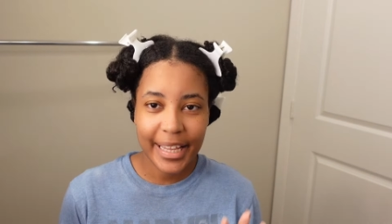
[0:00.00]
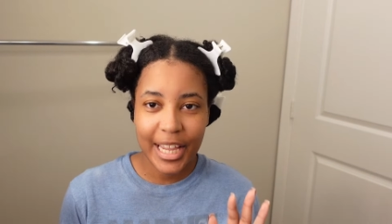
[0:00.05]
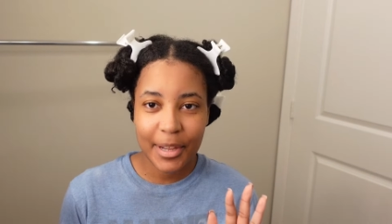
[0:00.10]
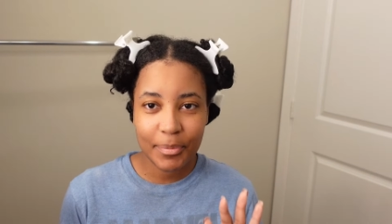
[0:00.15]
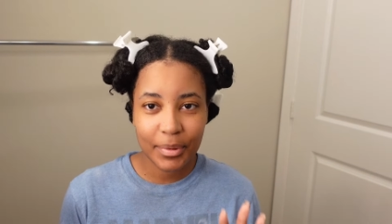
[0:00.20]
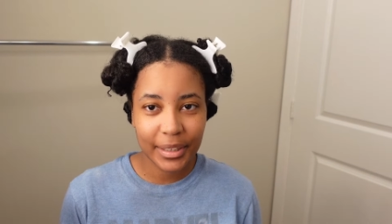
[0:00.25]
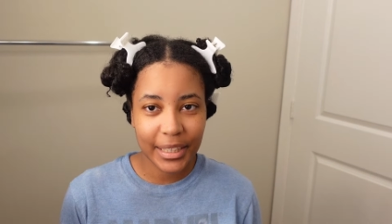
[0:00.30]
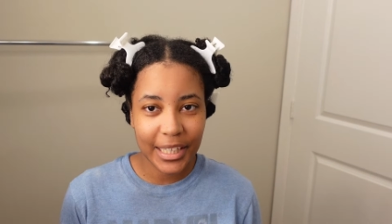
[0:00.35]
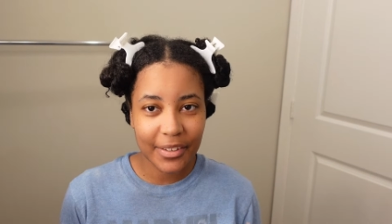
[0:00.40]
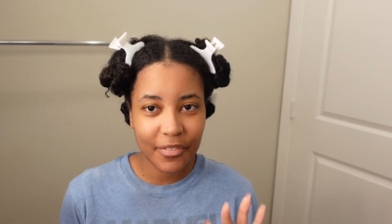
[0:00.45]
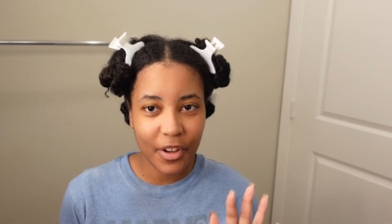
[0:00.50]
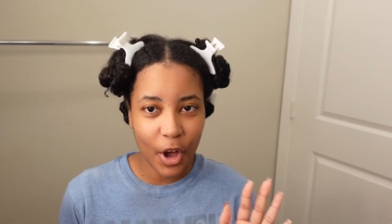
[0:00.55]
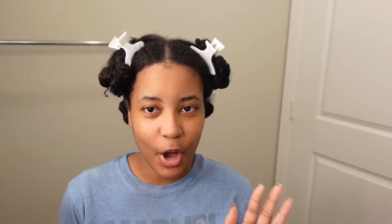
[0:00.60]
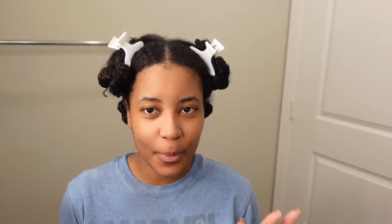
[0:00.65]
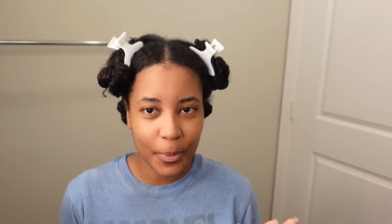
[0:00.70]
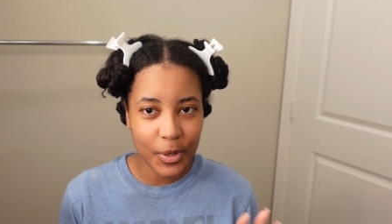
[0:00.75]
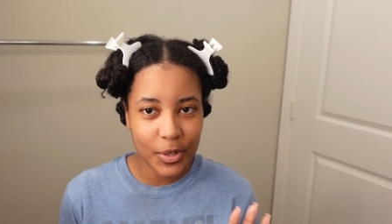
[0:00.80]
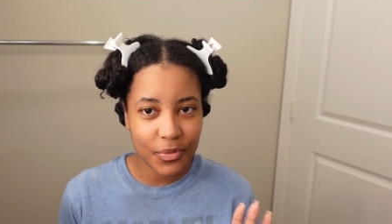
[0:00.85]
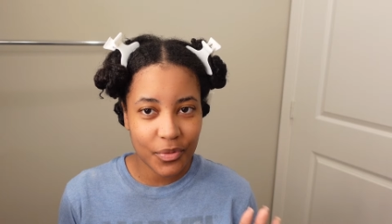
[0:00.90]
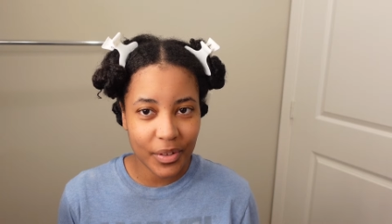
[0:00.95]
can't believe I
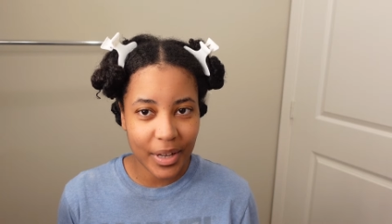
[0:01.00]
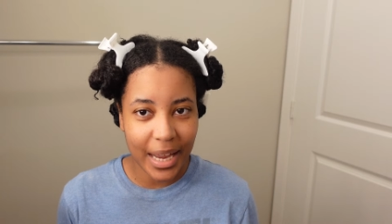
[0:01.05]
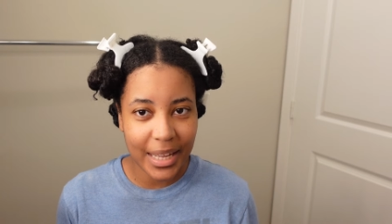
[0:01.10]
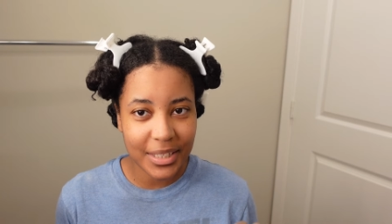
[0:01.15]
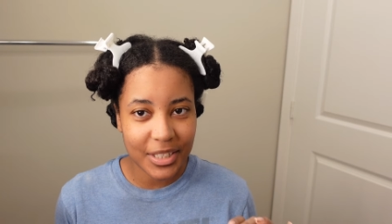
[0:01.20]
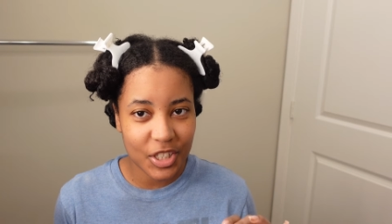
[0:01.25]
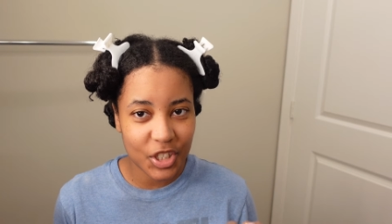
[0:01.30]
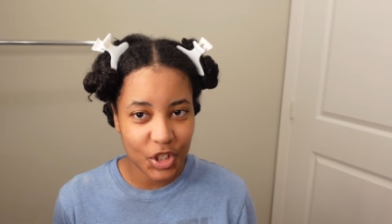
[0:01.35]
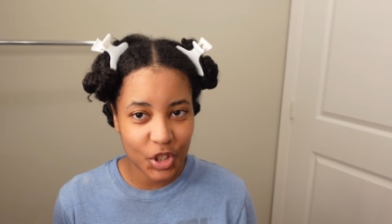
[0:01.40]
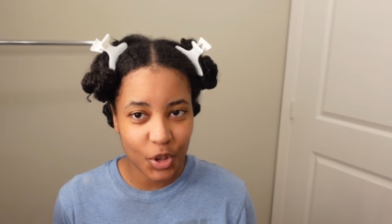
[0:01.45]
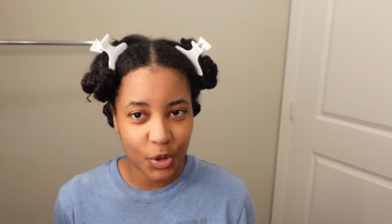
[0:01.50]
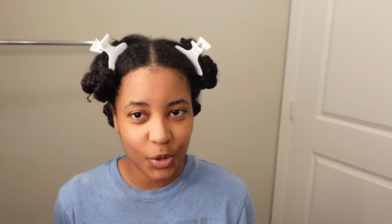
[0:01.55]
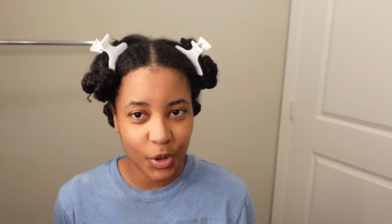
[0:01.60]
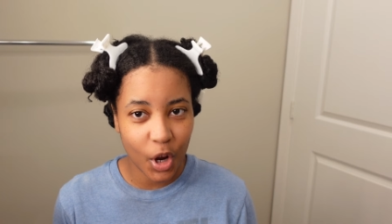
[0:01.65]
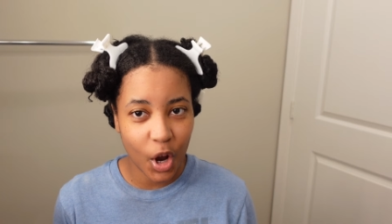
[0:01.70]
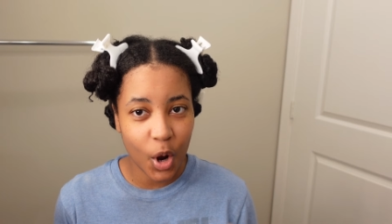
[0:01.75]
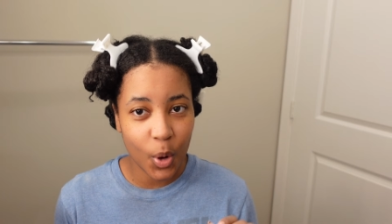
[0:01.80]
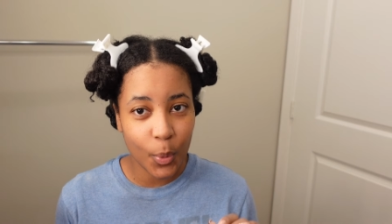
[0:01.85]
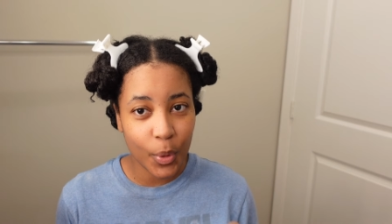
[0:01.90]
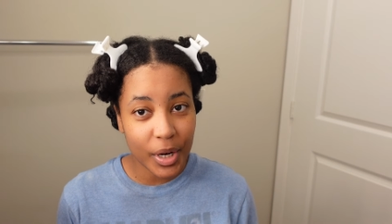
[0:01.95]
almost forgot to show
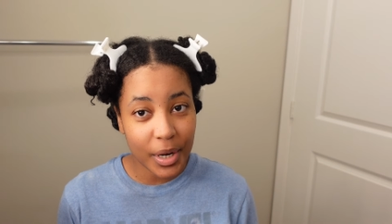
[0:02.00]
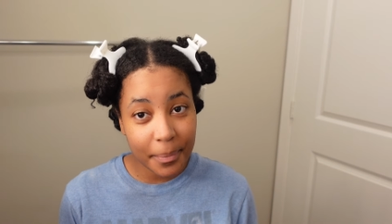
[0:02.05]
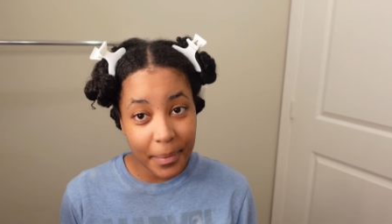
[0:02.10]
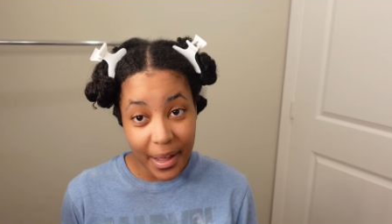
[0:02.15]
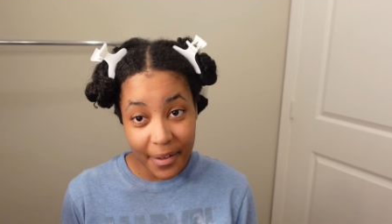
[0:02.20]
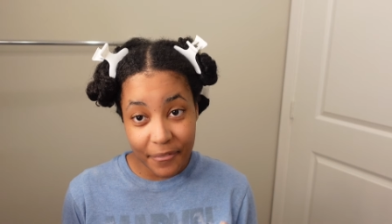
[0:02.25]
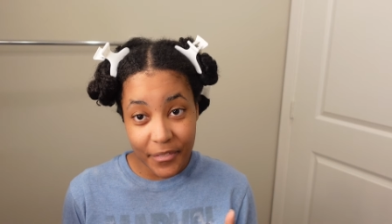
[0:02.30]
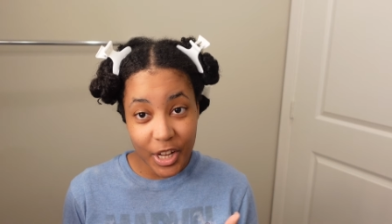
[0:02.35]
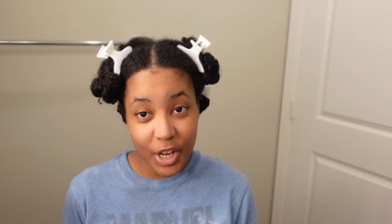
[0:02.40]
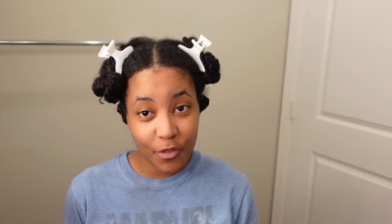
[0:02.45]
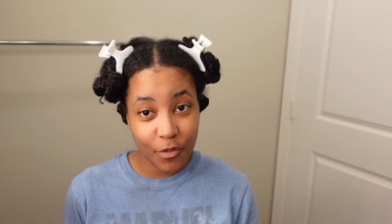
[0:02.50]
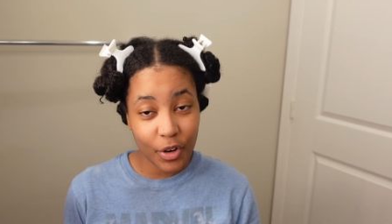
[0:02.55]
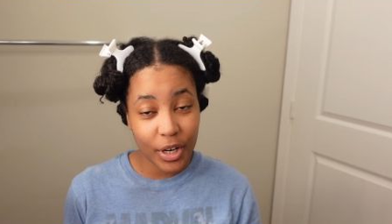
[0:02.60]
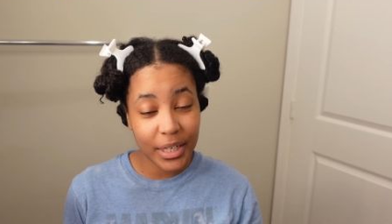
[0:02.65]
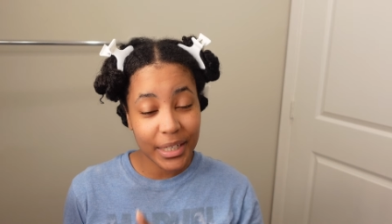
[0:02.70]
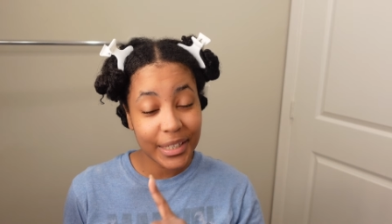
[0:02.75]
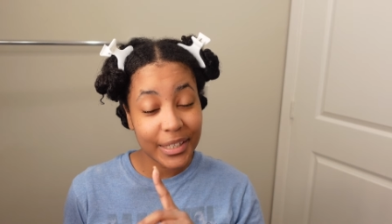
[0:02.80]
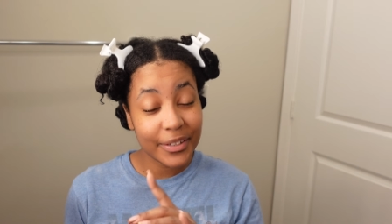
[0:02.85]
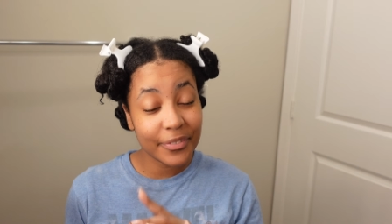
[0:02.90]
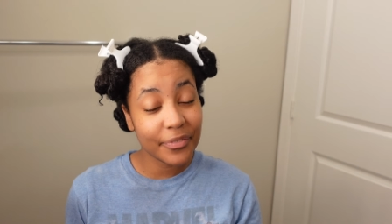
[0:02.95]
y'all one of my
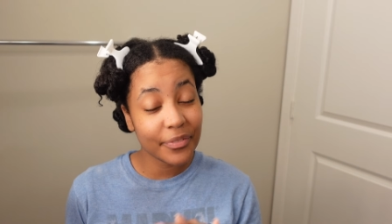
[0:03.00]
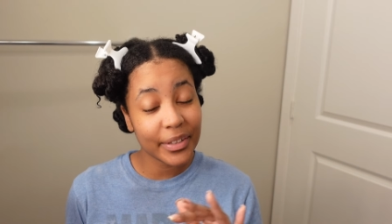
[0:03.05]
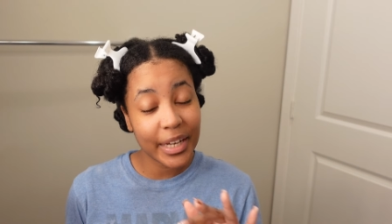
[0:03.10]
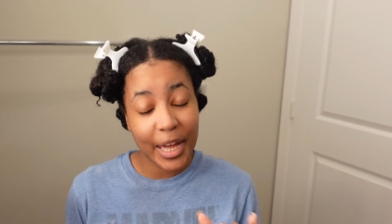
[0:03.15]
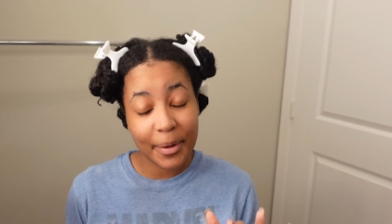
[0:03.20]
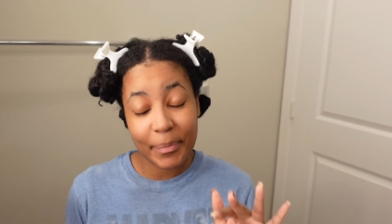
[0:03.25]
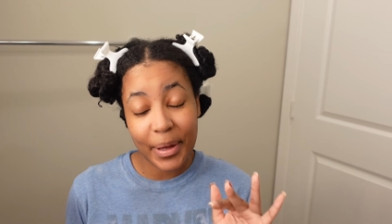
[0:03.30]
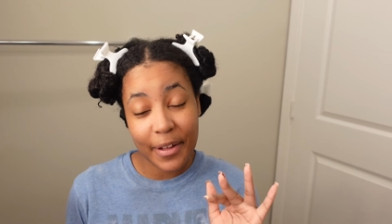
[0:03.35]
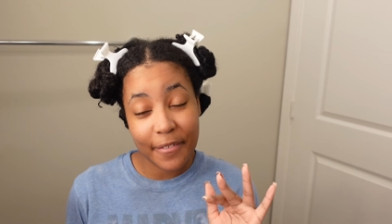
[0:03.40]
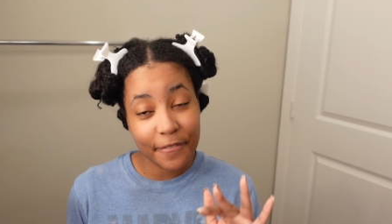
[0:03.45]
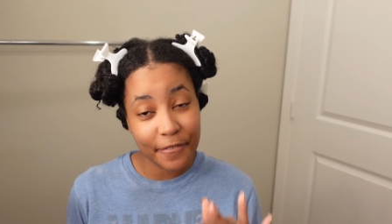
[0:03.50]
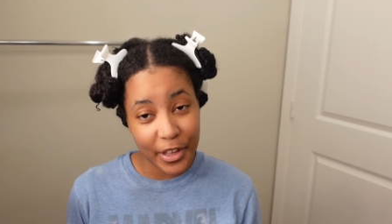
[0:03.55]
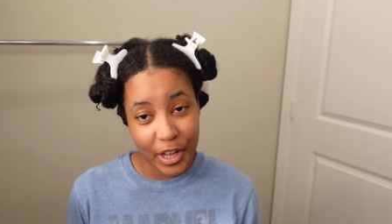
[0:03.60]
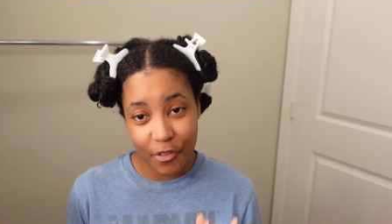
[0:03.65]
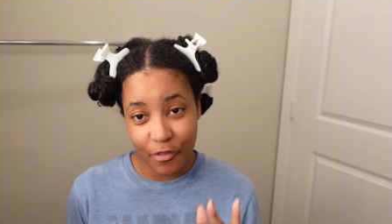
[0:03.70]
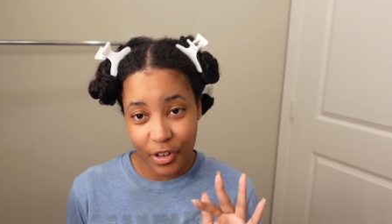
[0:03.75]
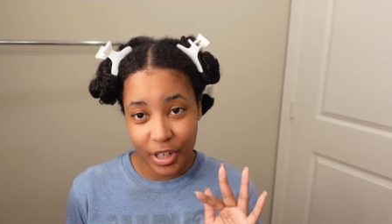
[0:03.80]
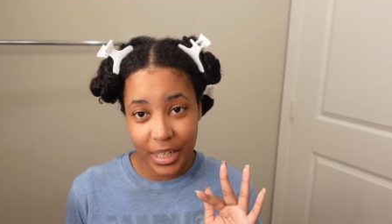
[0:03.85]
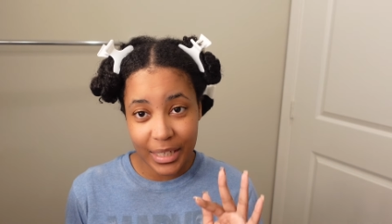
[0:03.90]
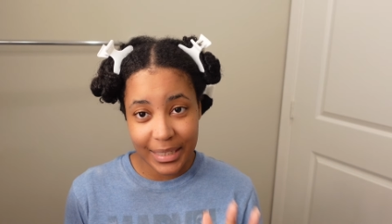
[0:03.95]
favorite, if not my
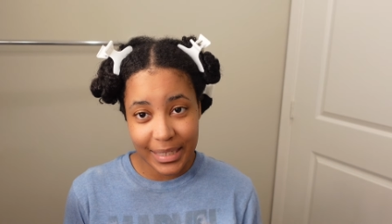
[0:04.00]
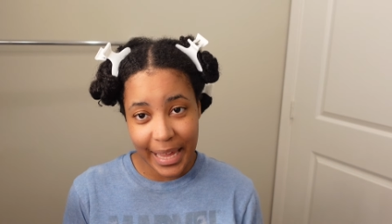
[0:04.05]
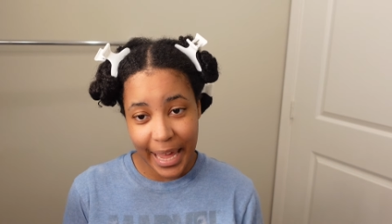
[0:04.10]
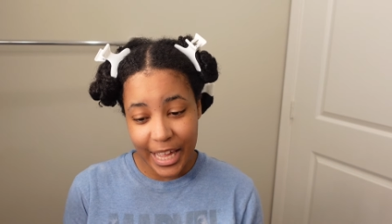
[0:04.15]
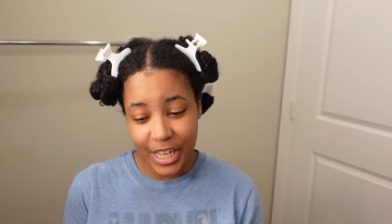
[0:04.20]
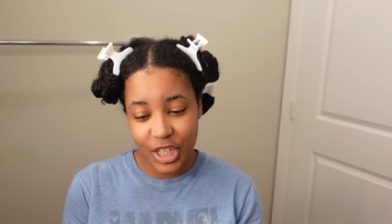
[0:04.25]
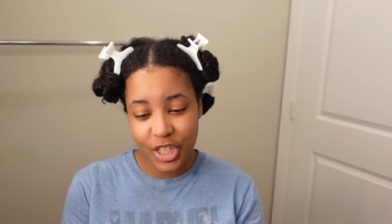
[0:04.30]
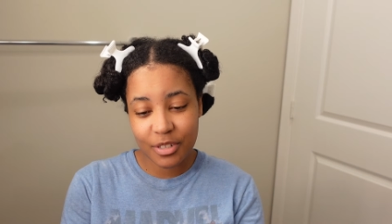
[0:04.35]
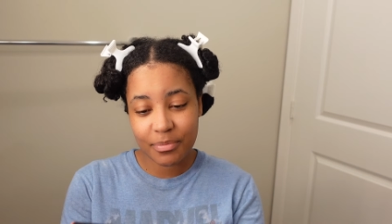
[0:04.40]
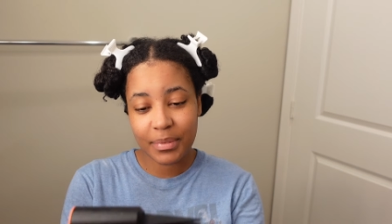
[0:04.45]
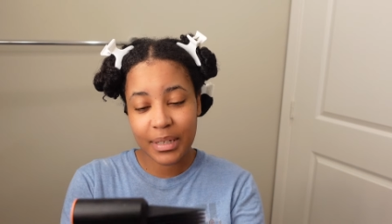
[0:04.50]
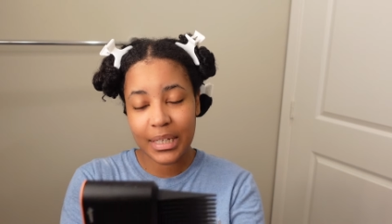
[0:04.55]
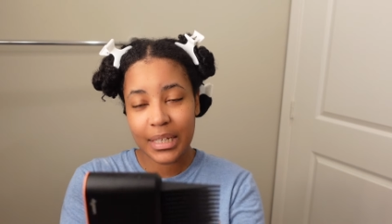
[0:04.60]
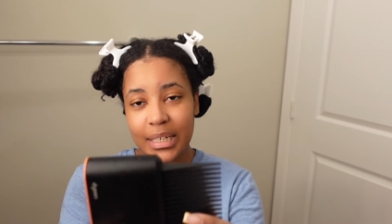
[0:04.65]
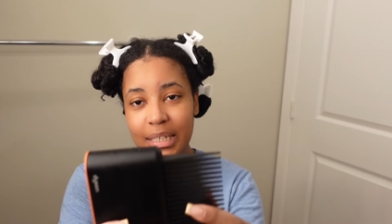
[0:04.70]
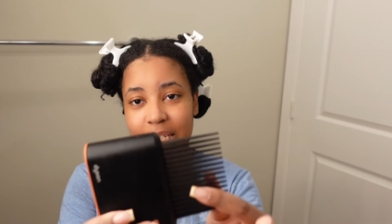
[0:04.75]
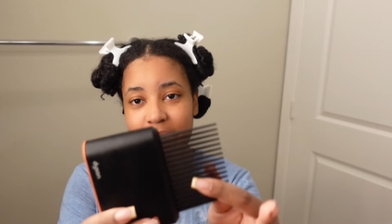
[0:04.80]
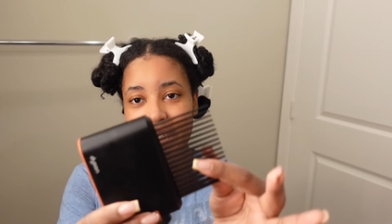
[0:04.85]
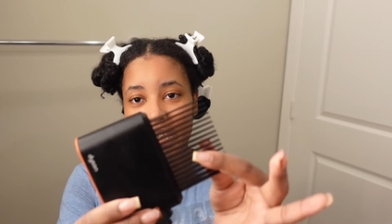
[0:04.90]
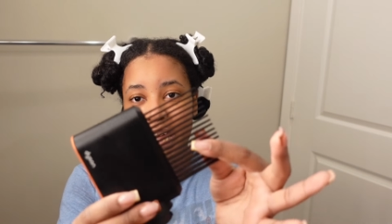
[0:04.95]
favorite
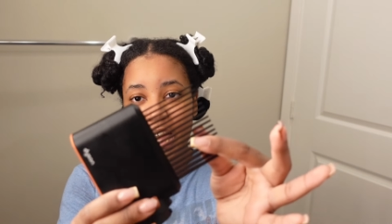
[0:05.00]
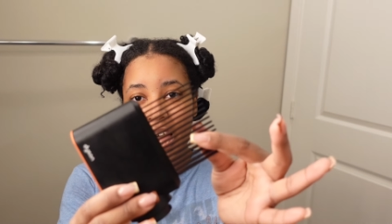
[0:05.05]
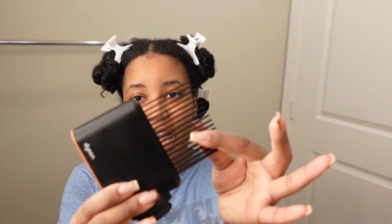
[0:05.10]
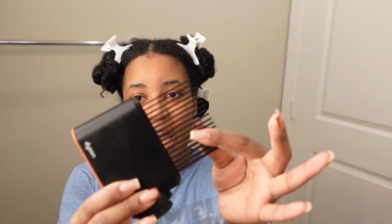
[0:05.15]
attachment.